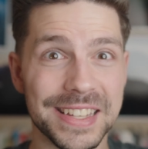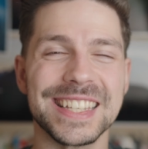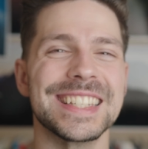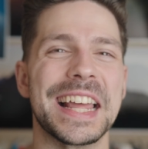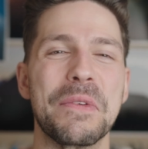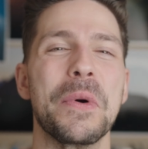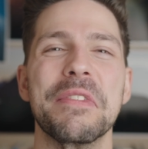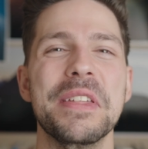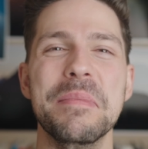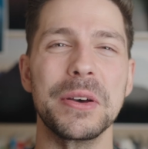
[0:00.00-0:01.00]
this is like one
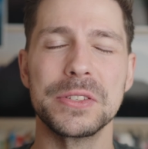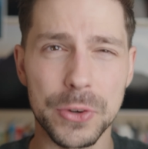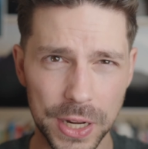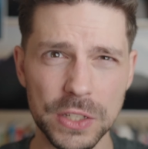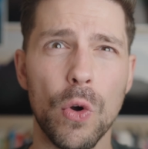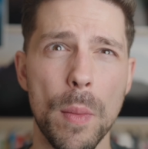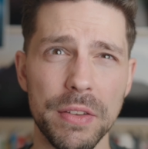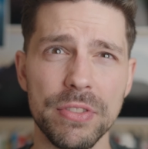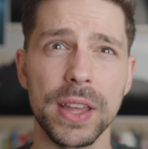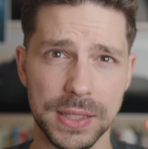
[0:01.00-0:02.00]
of the most
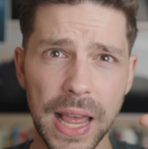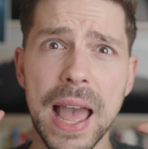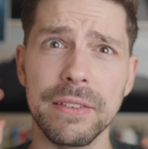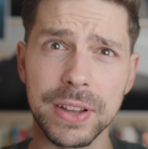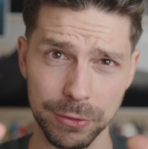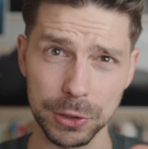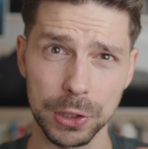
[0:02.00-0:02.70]
transformative things I have ever